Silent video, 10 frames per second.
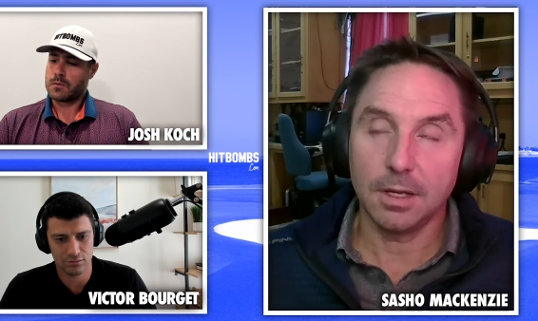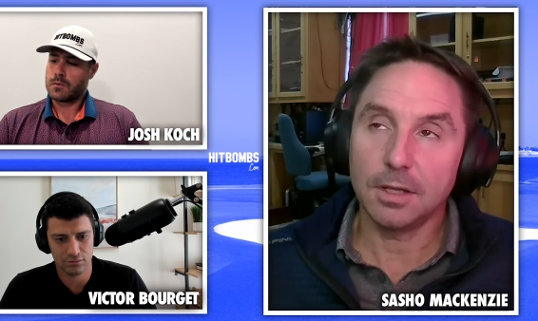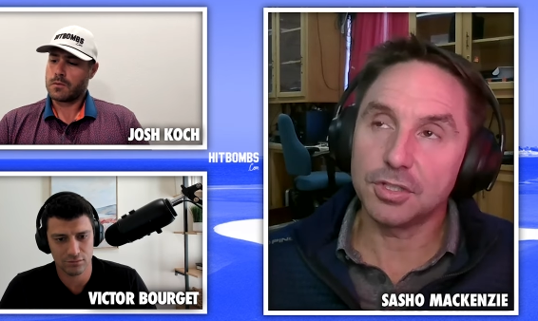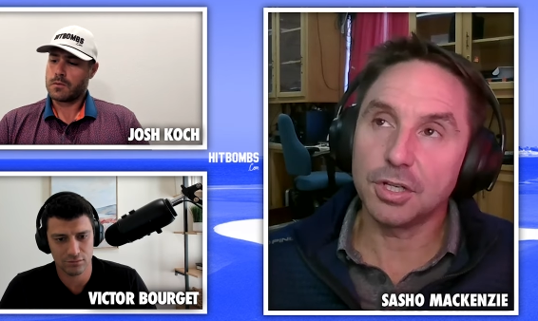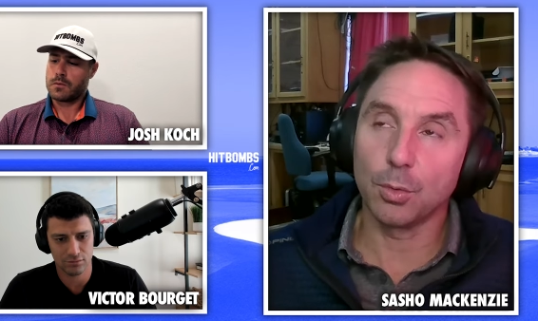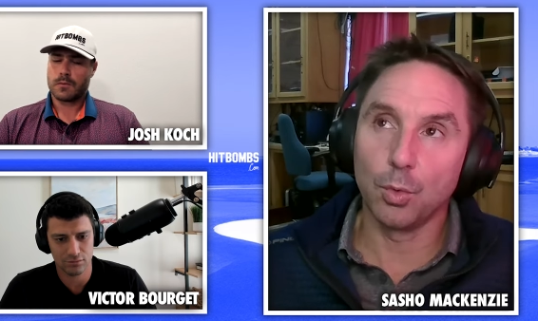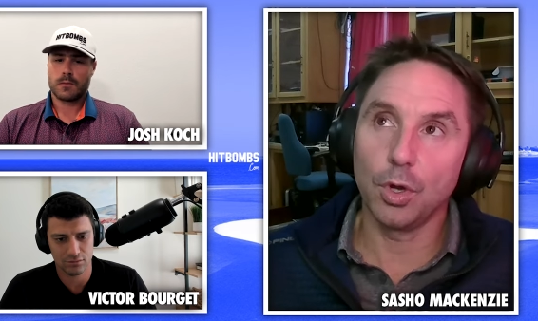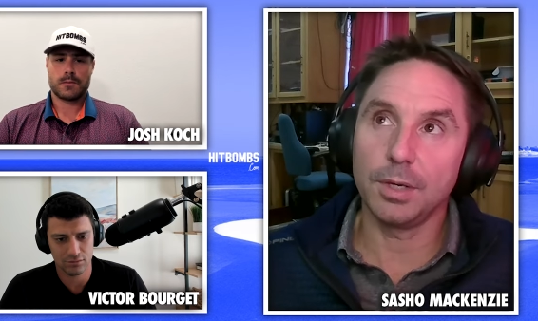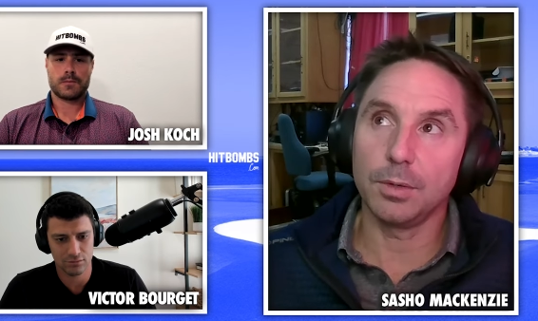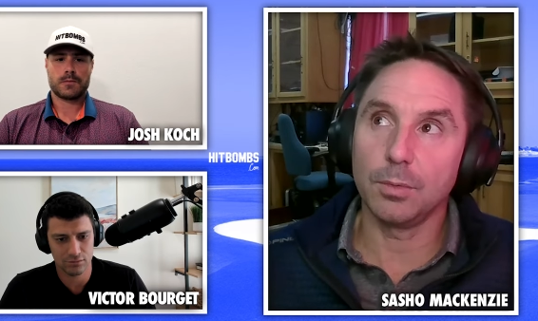Speaker 1: I'll share
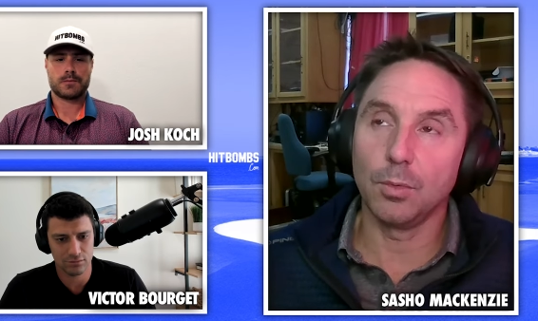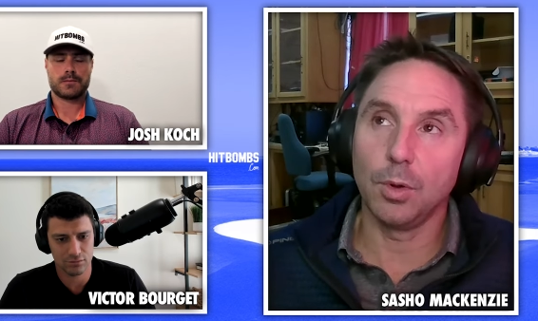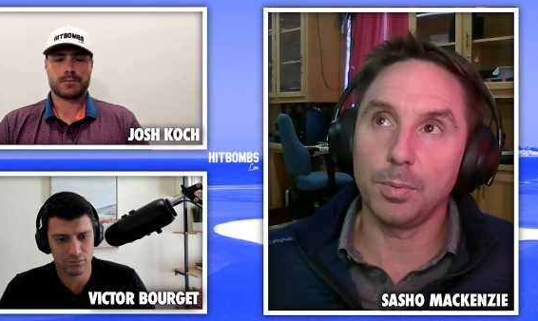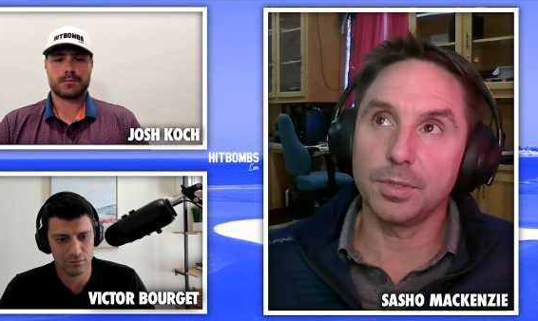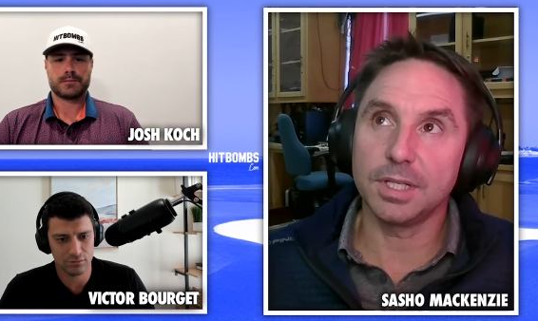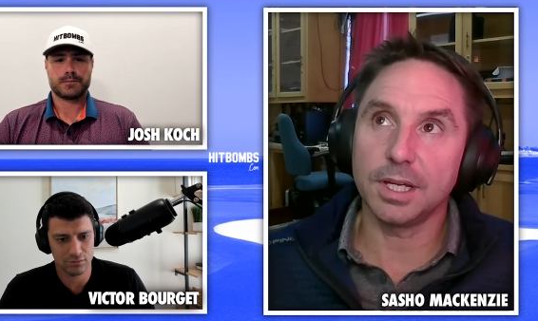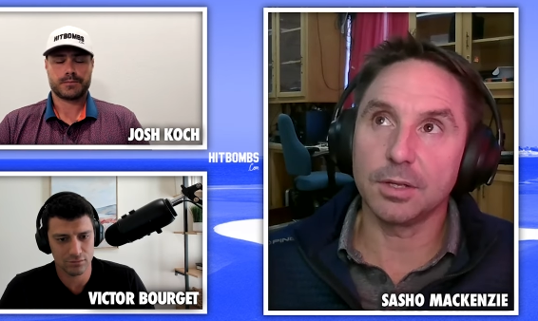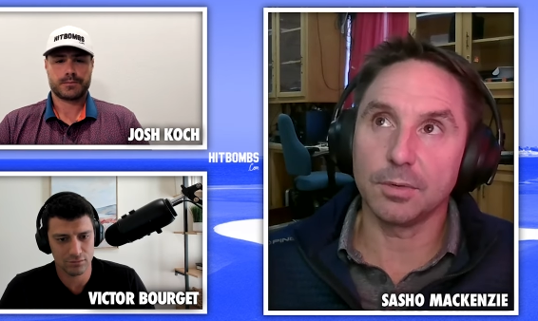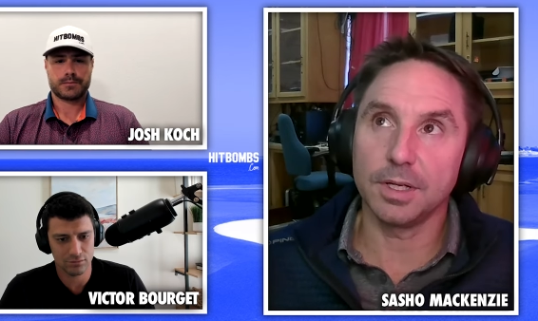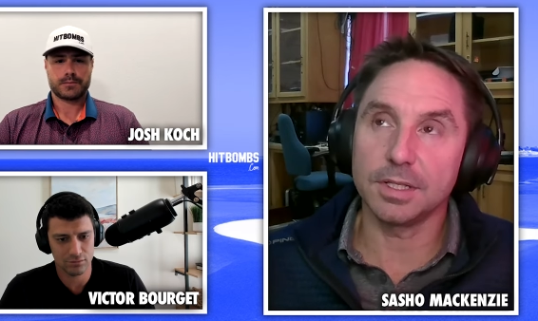one one
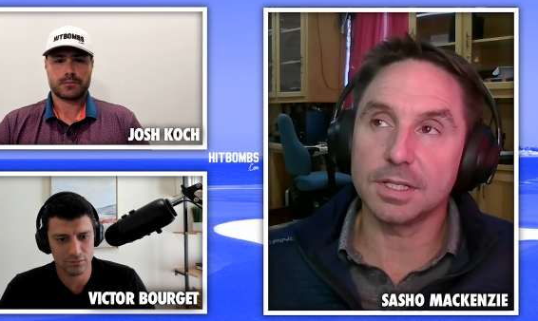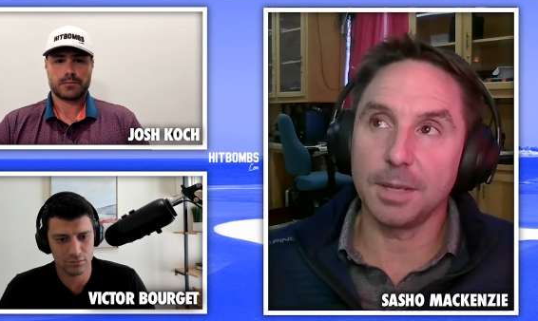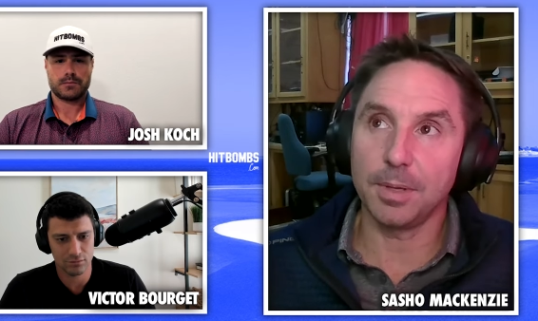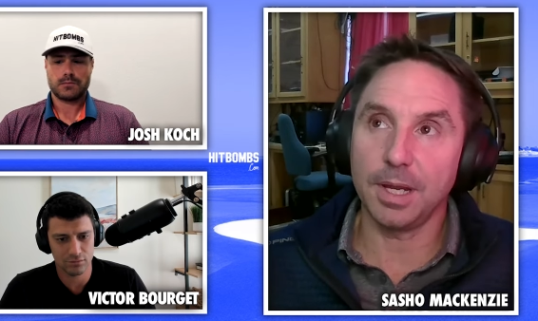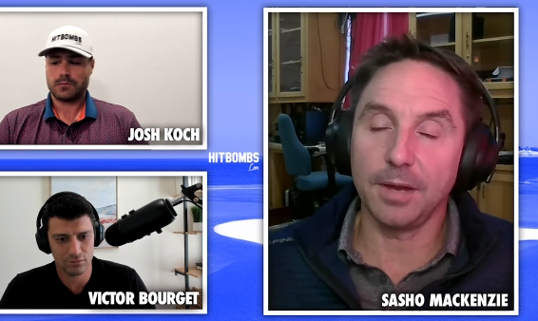particular insight, but